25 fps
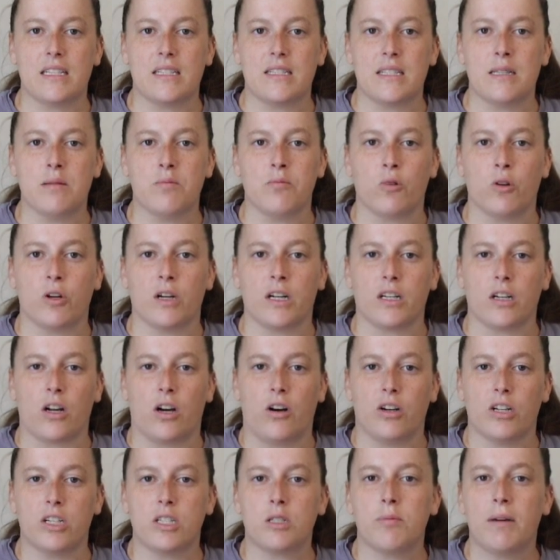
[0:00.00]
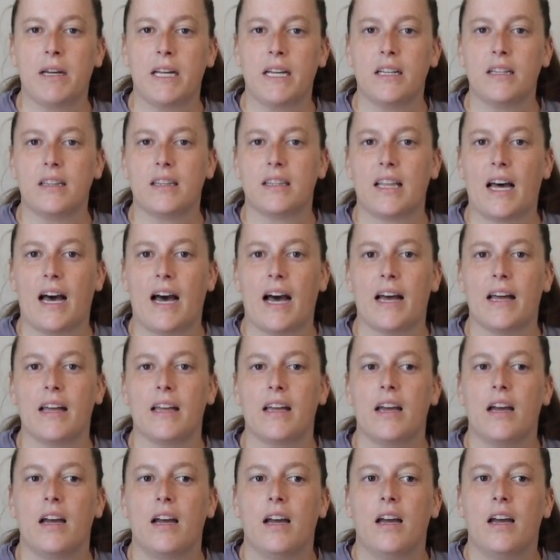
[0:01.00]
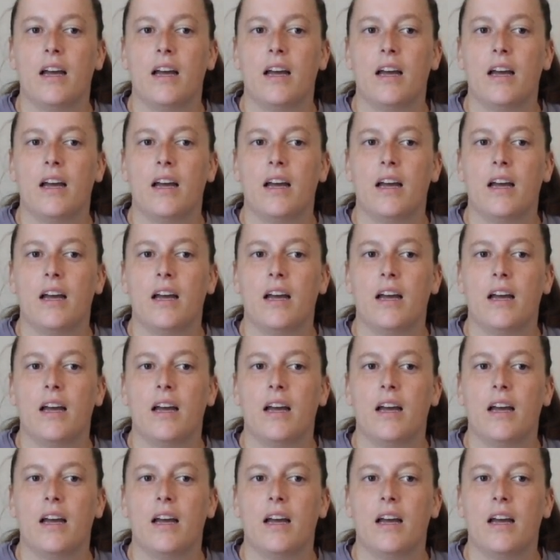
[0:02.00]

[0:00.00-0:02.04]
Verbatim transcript: to see more acknowledgement that